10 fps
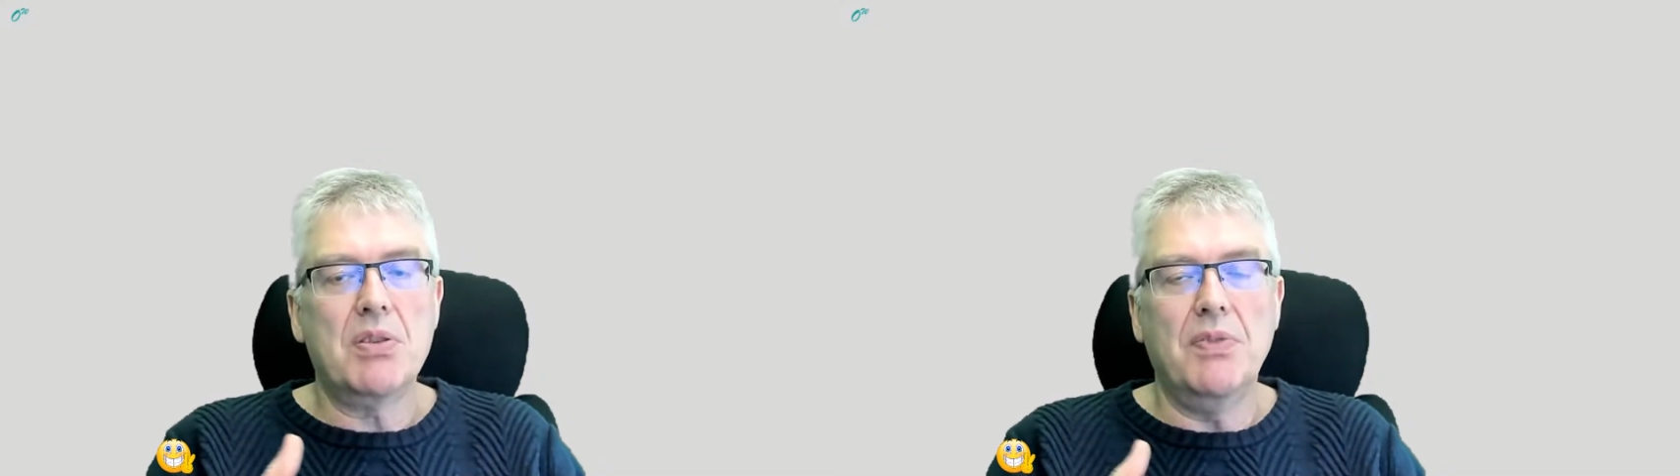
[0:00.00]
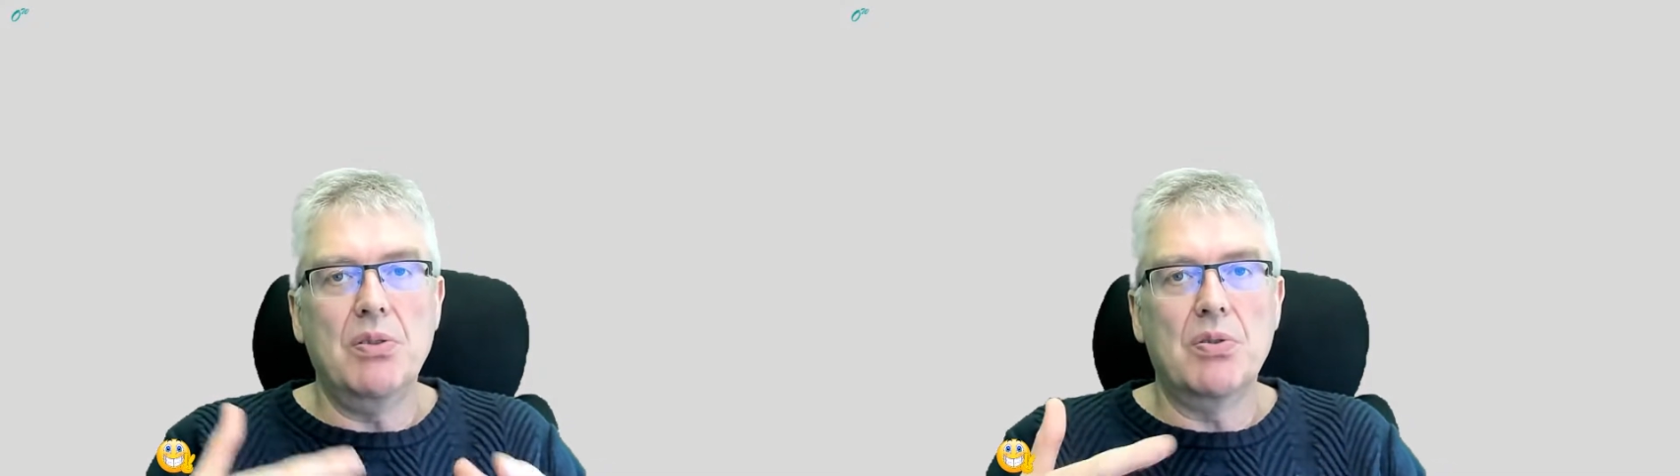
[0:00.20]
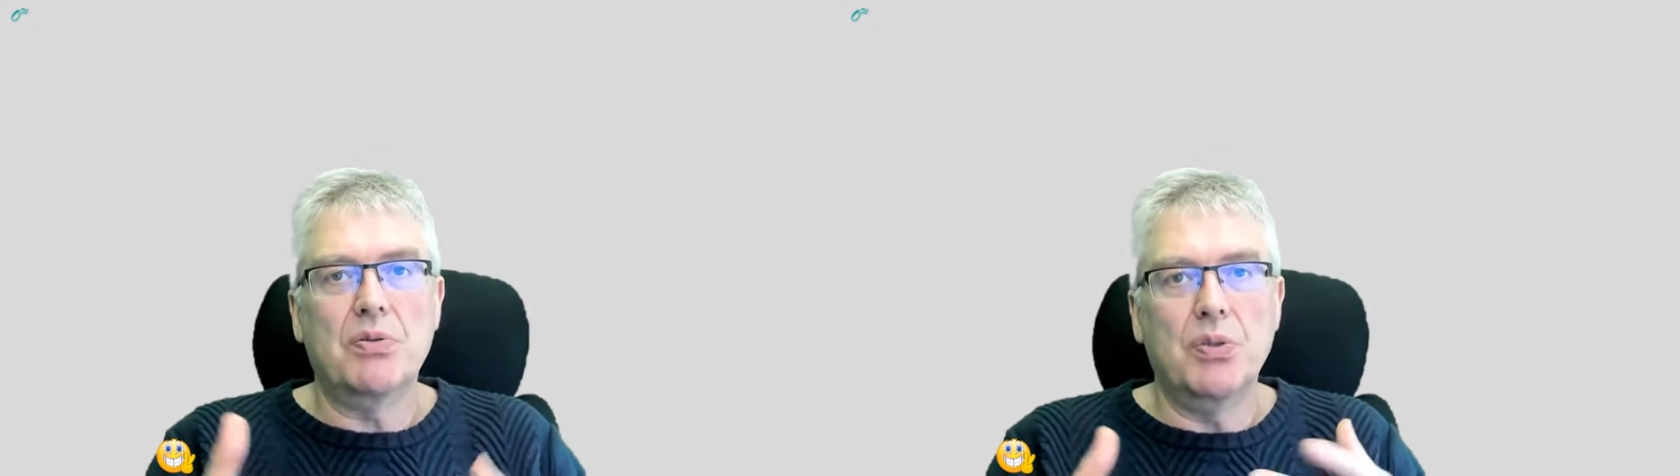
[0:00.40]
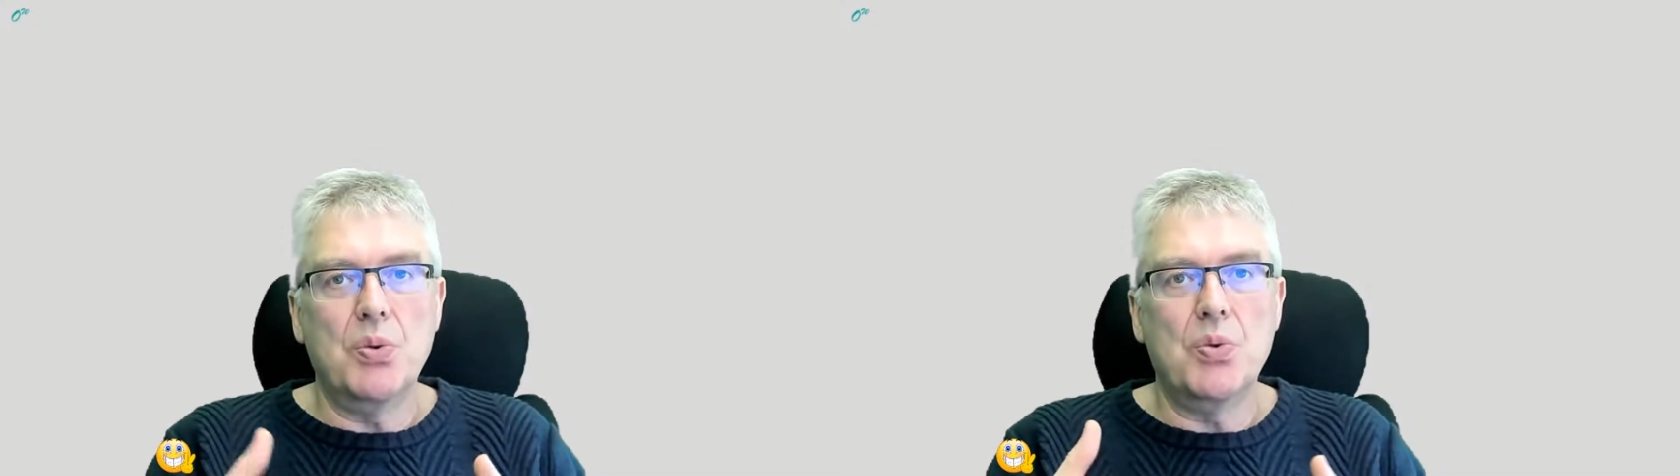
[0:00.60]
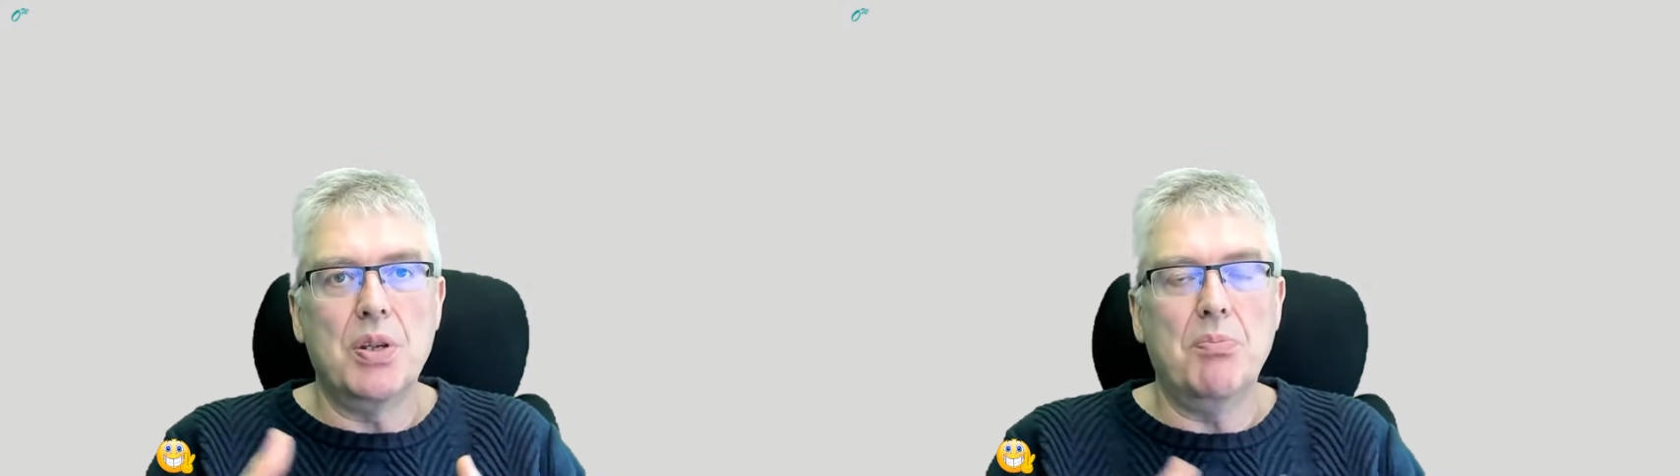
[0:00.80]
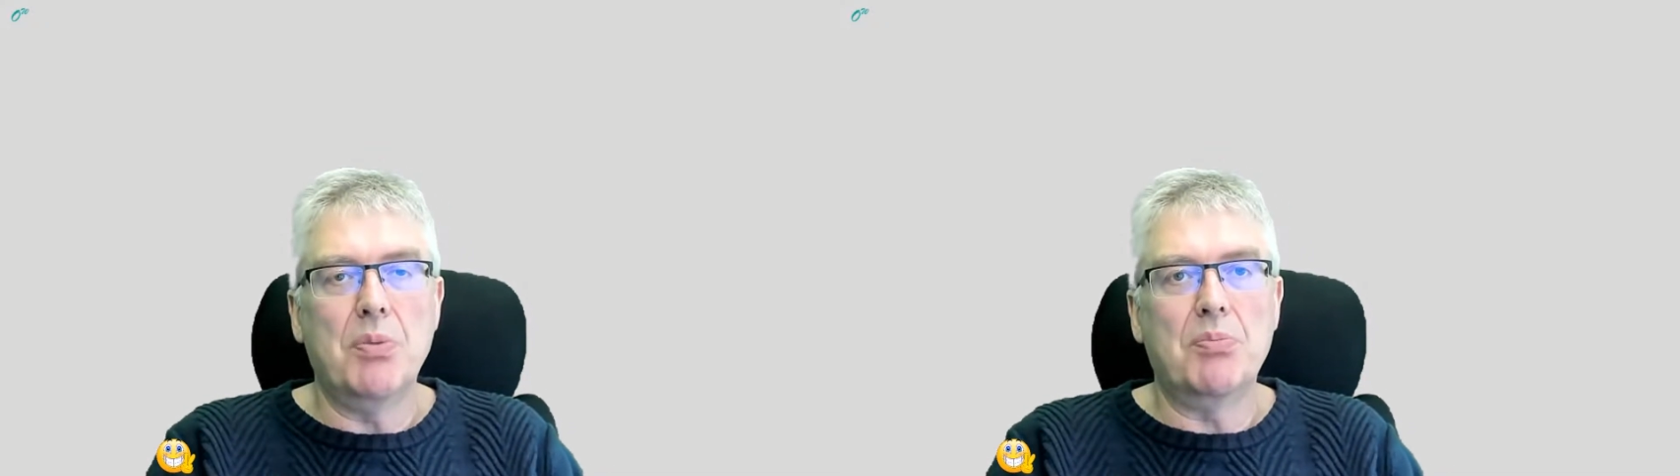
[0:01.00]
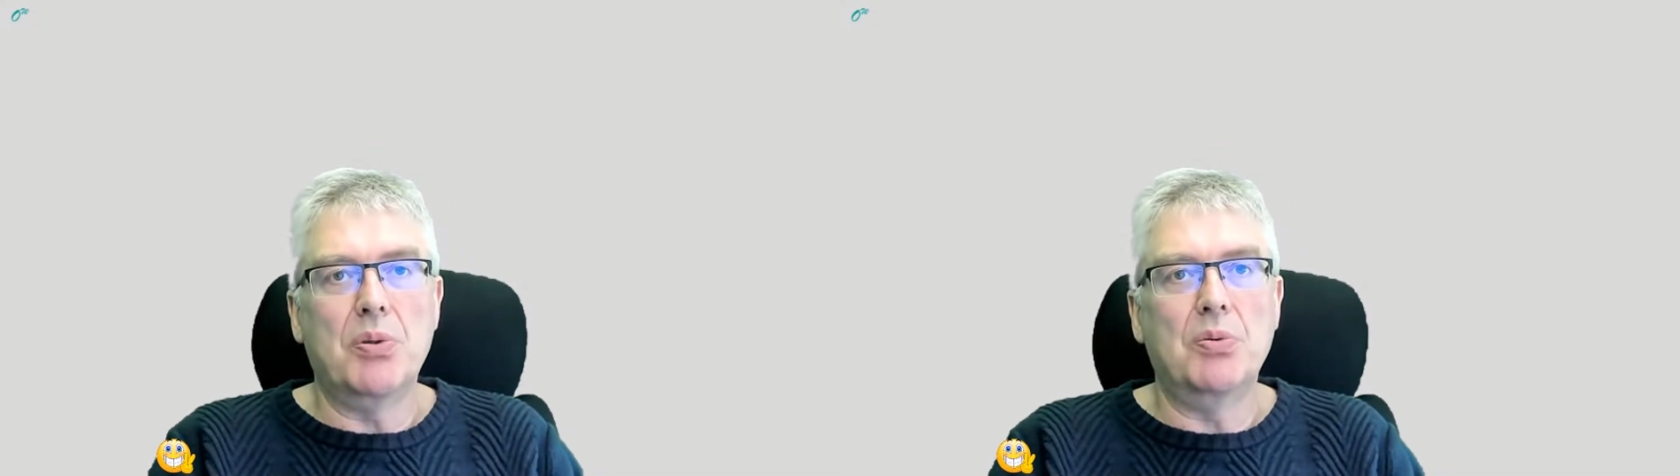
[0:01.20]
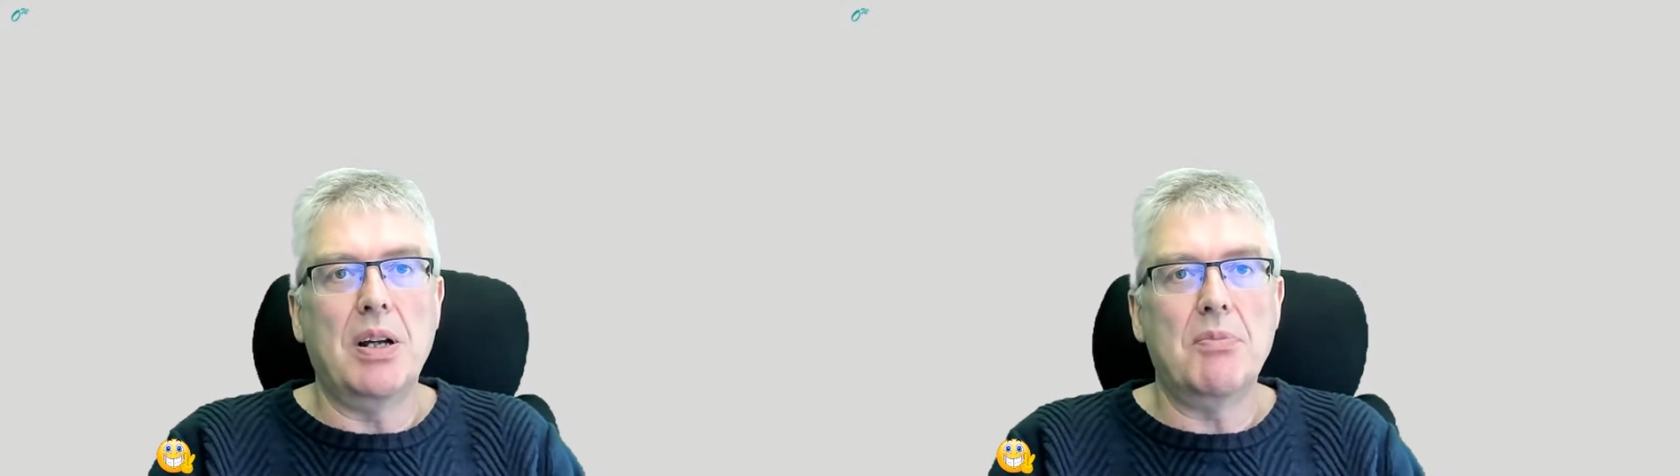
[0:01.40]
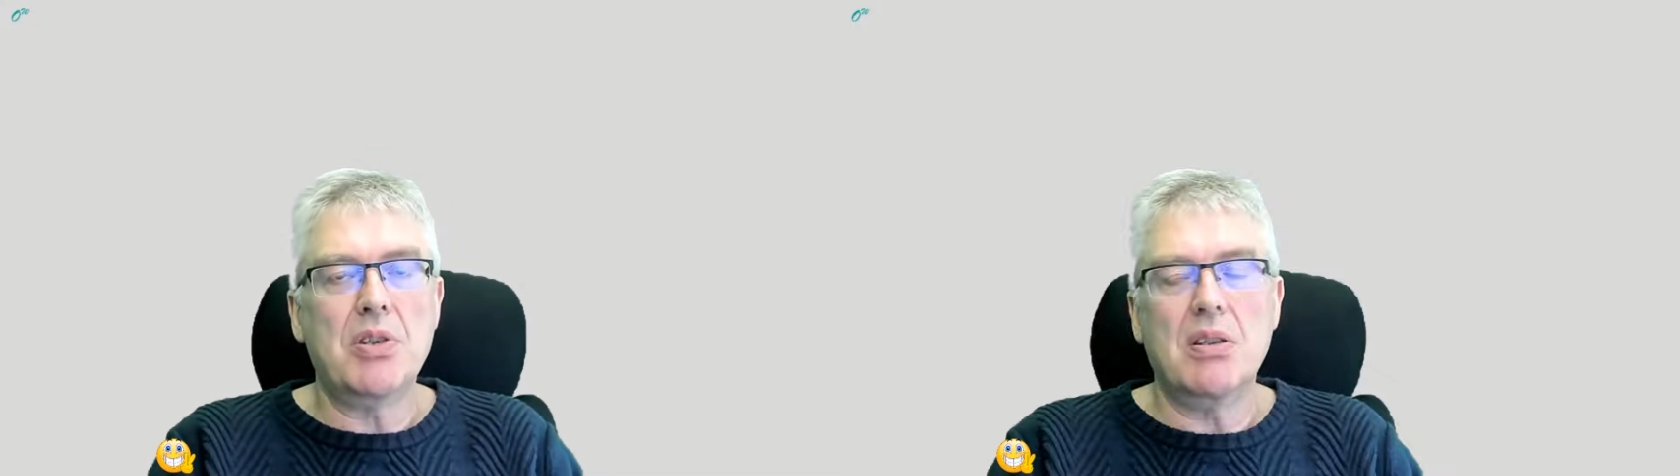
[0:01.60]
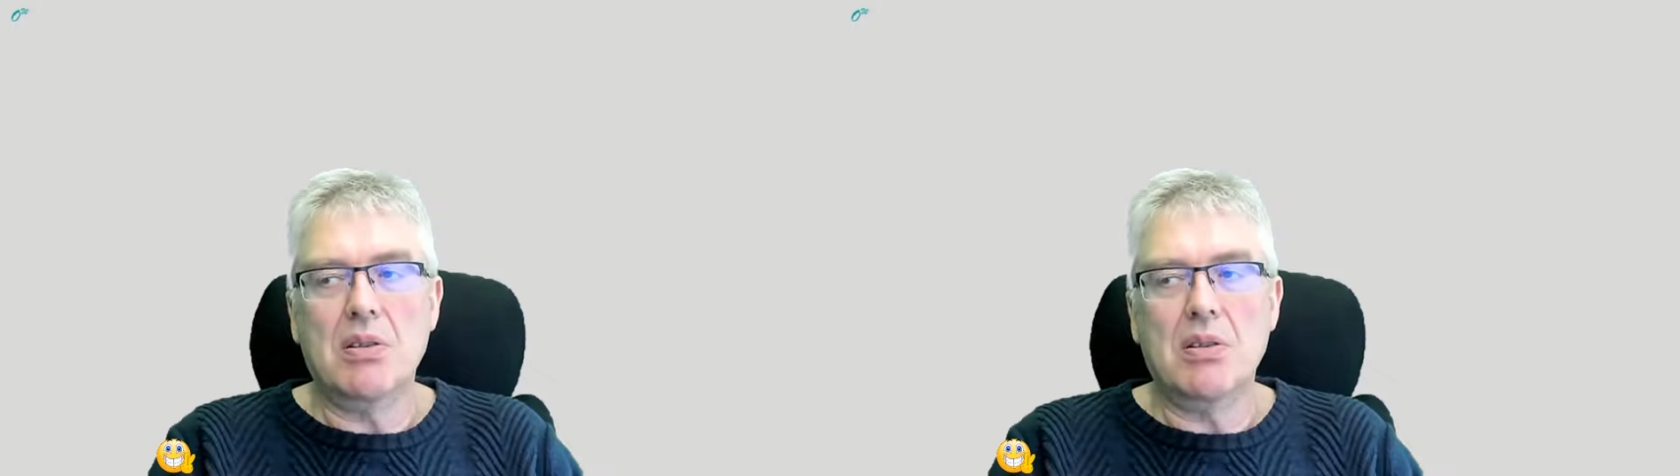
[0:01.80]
videos for two simple programs.